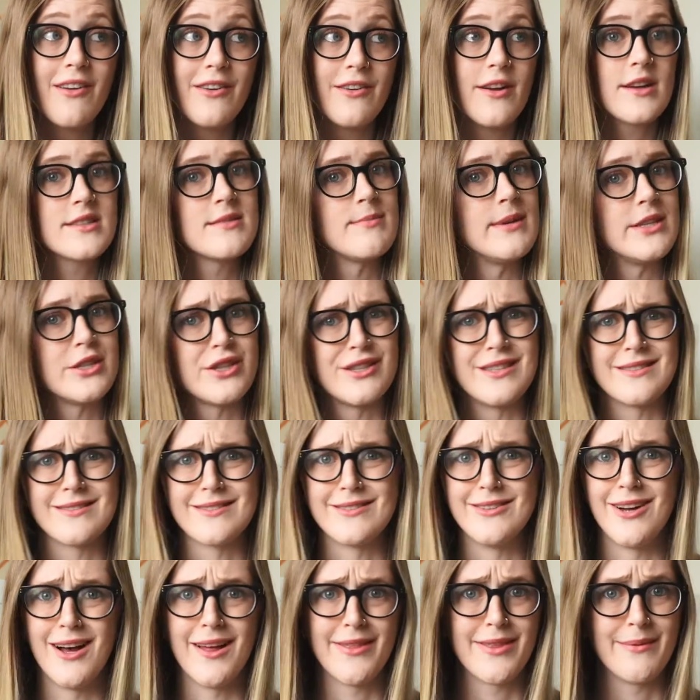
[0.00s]
Not to mention, it's
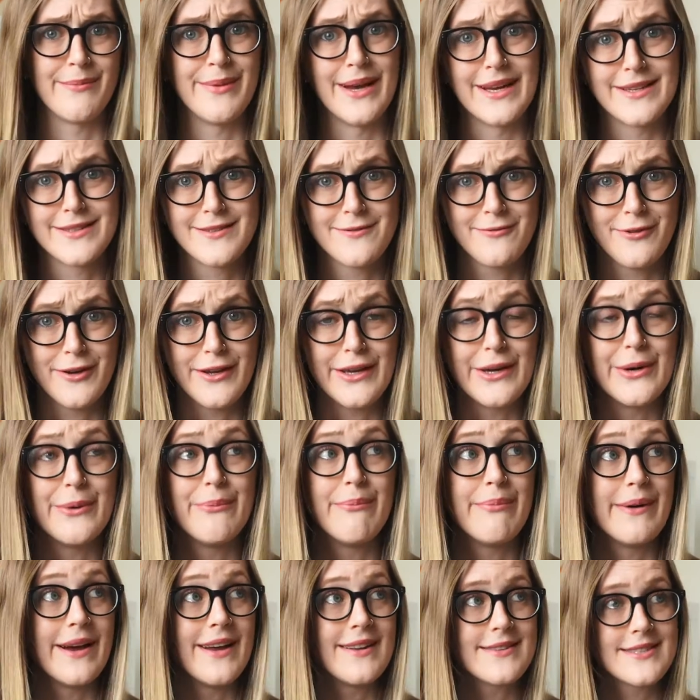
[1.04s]
not the best for
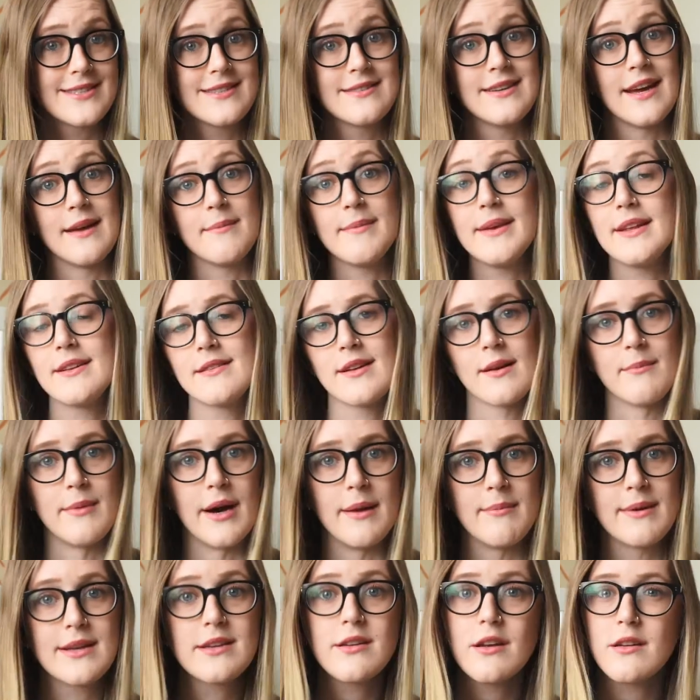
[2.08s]
you, but I mean, come
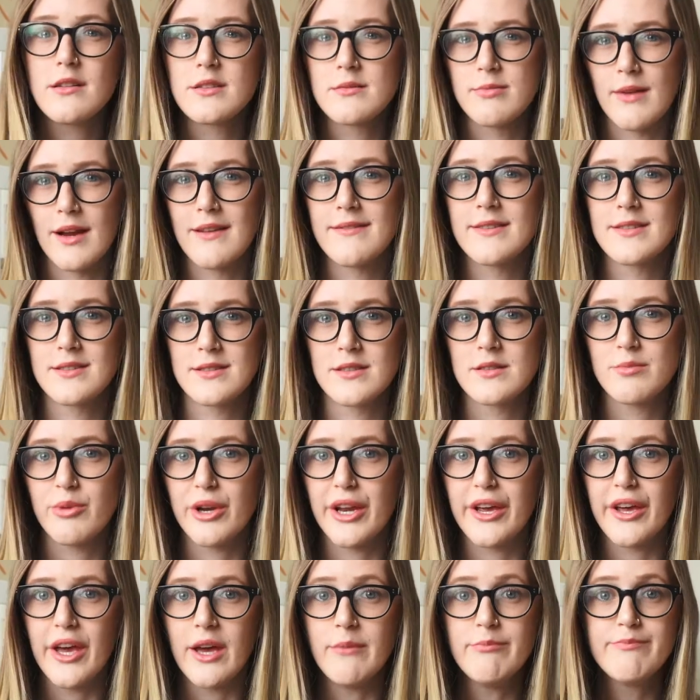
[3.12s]
on, McDonald's breakfast is
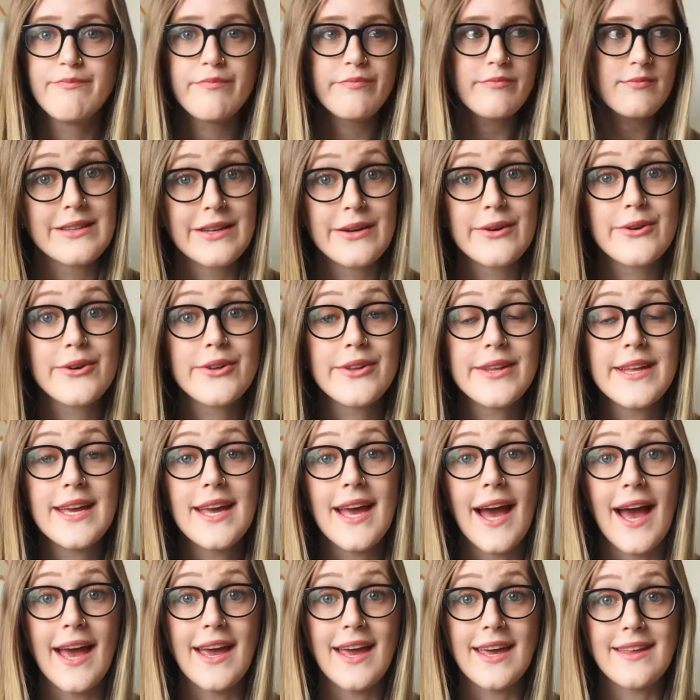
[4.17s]
pretty good.
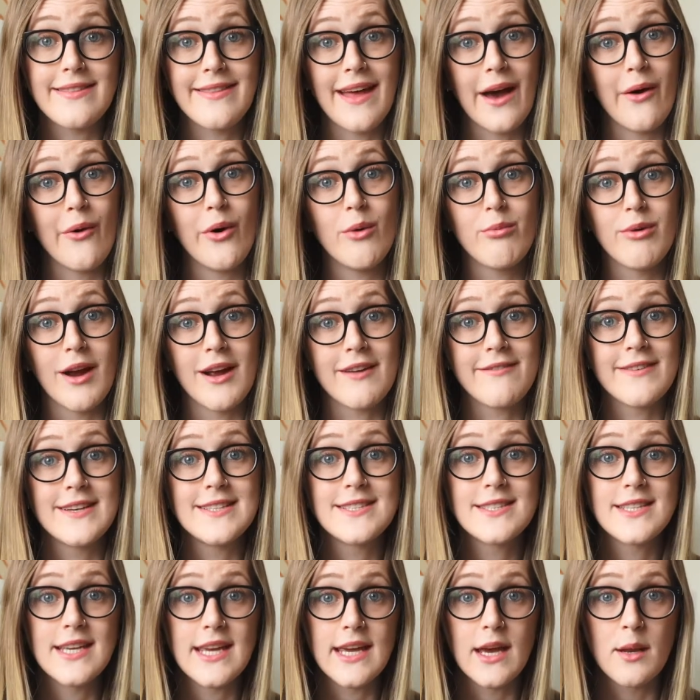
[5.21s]
Literally, I ate that whole
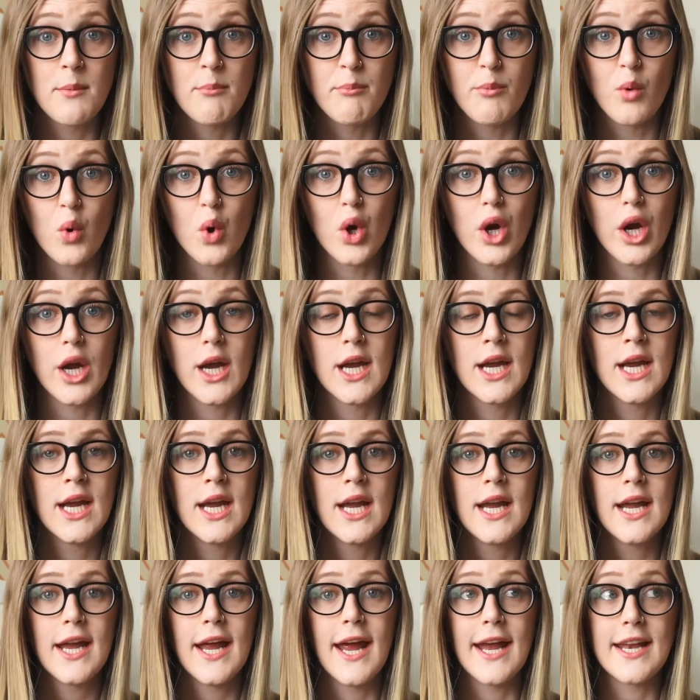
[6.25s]
breakfast and more.
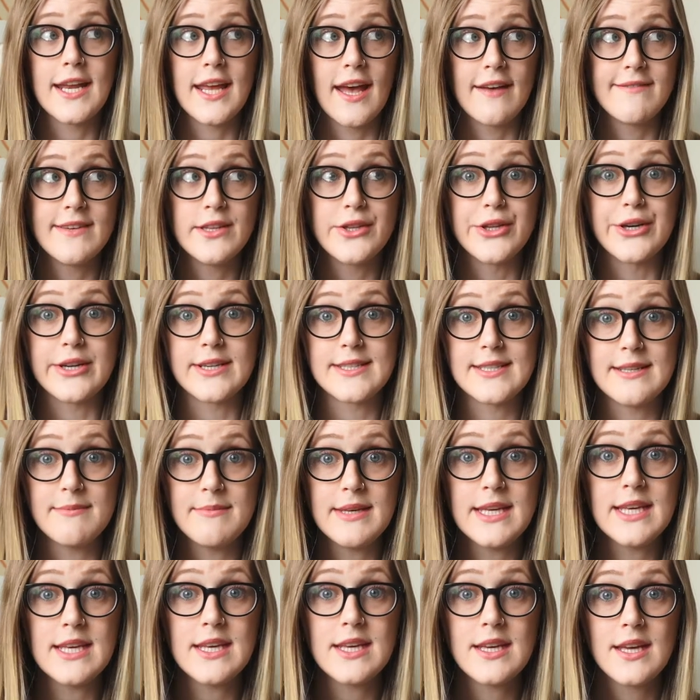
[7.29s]
And Kevin looked at
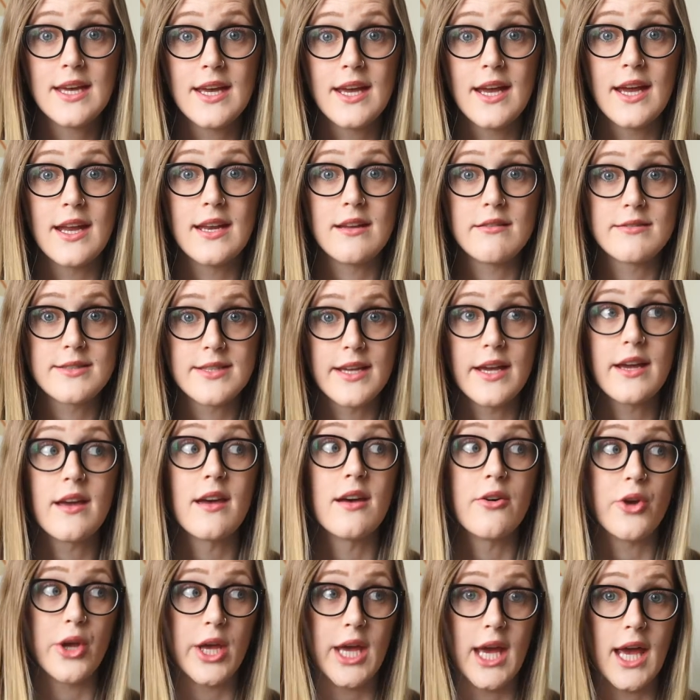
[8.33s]
me and he was like,
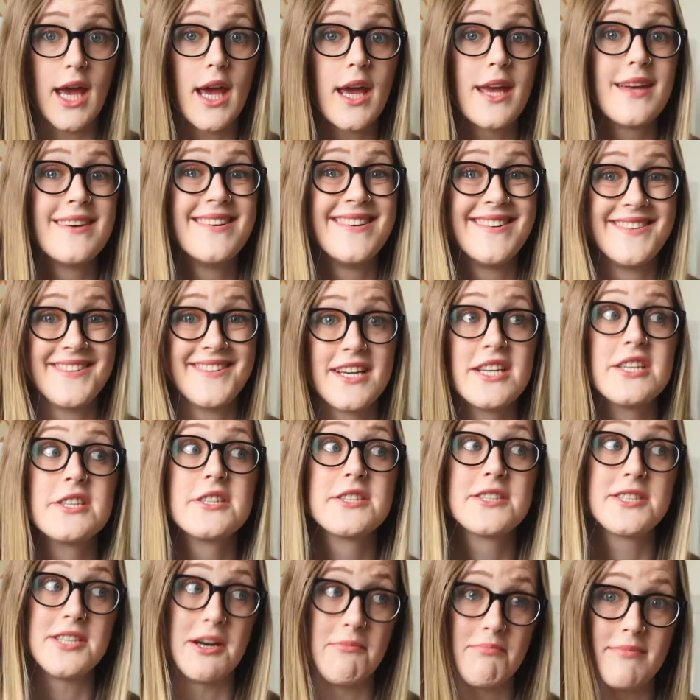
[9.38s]
okay,
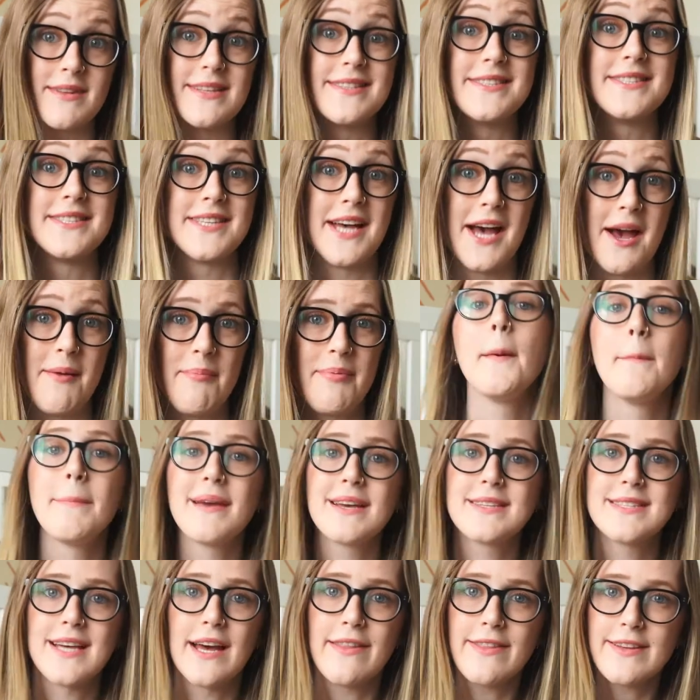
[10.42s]
something's up.
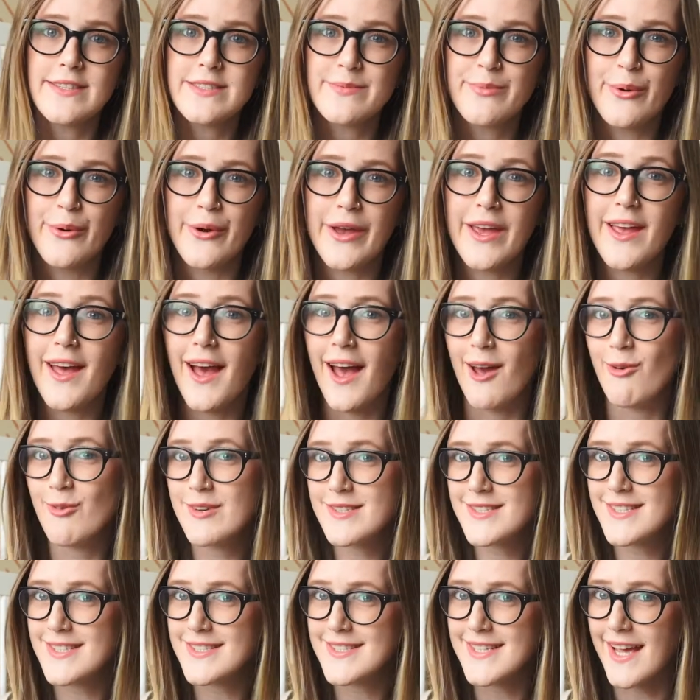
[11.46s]
Because at this point, I
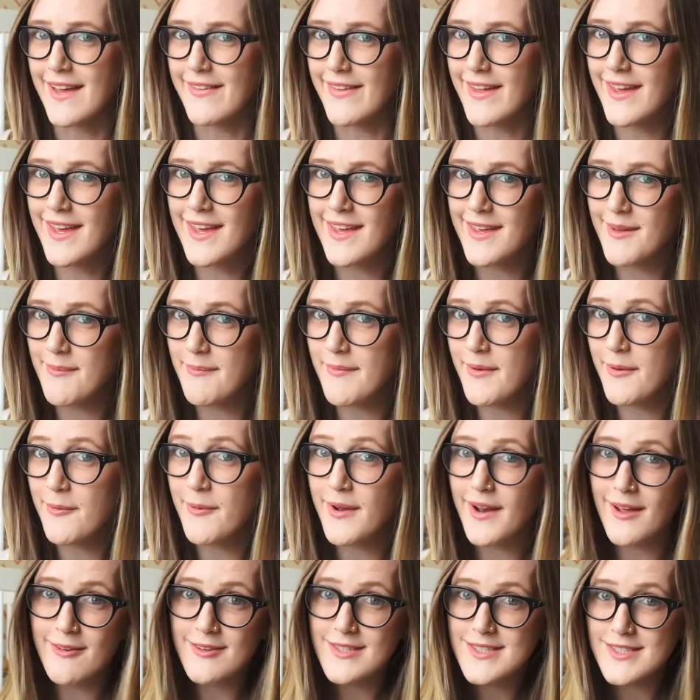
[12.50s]
wasn't telling him
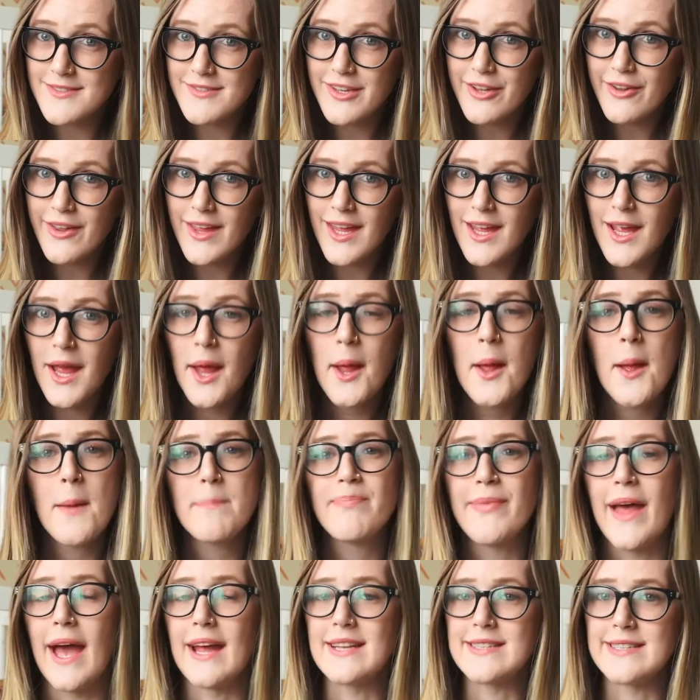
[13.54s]
what I was feeling.
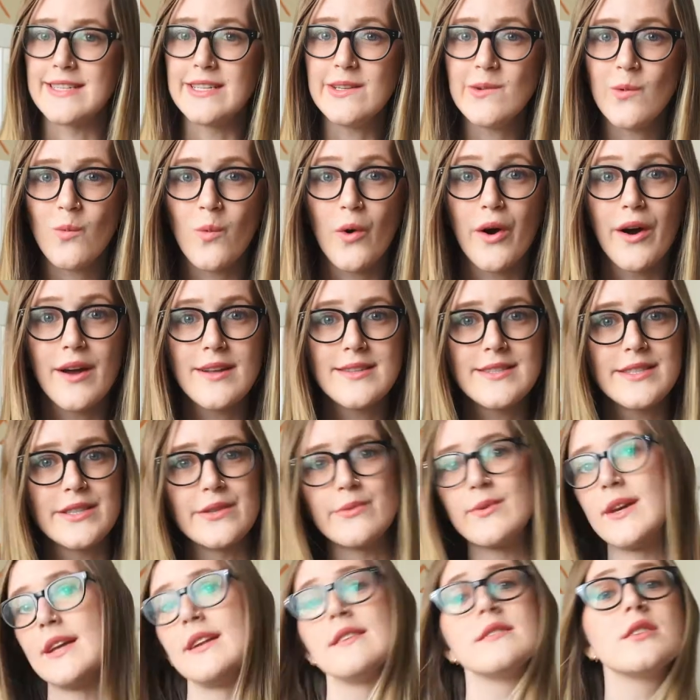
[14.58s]
I didn't want
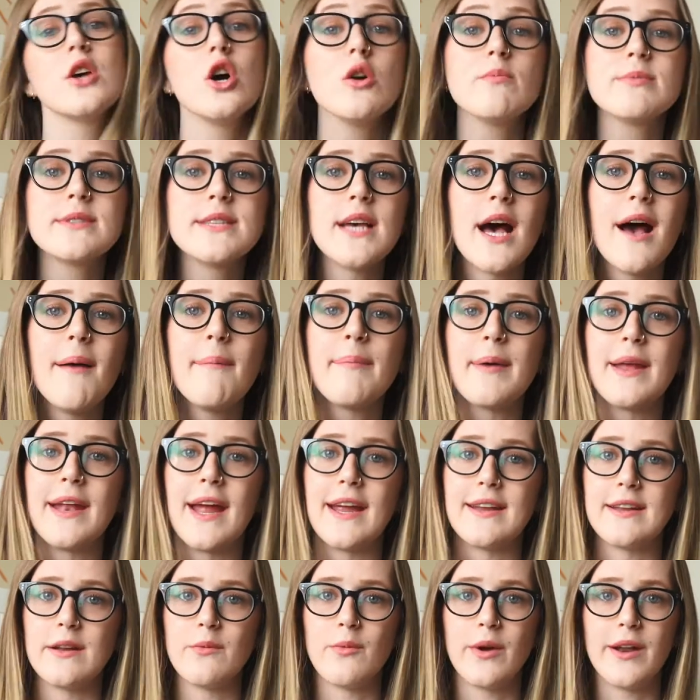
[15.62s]
to get his hopes up, and
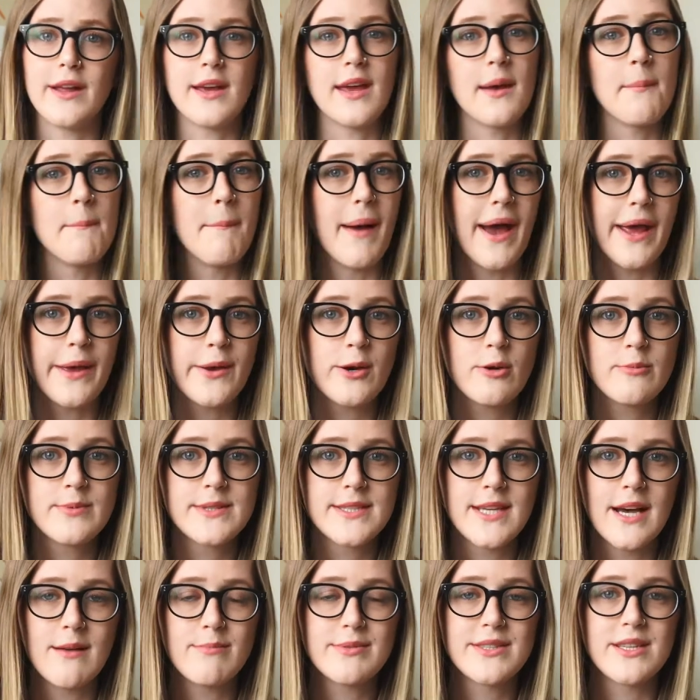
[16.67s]
I didn't want to get my
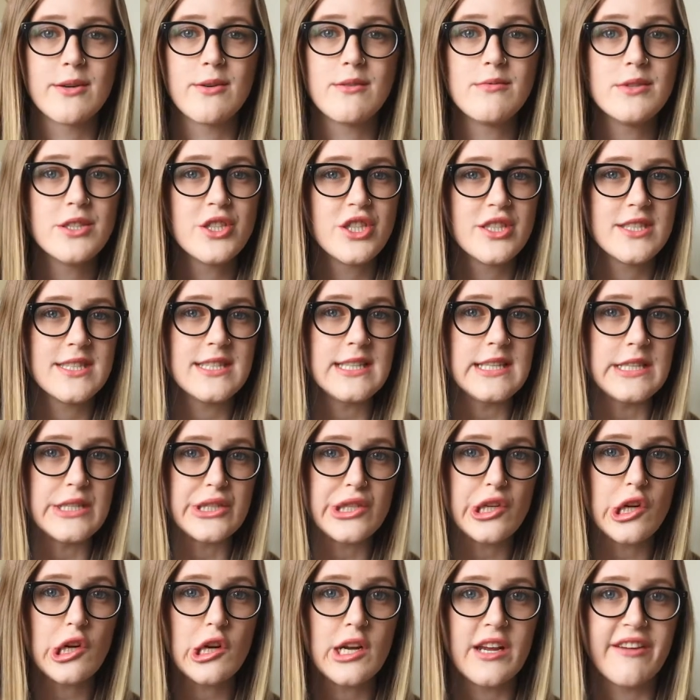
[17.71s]
hopes up, so it was just
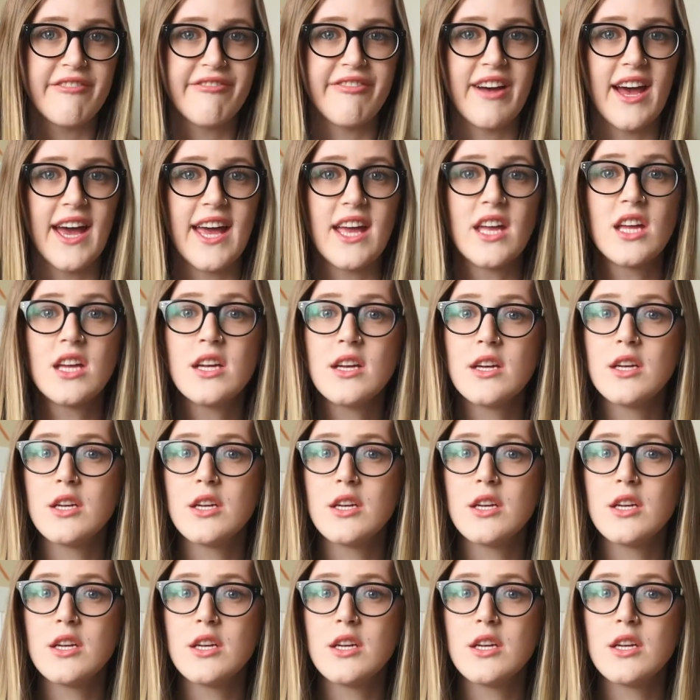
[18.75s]
easier if I,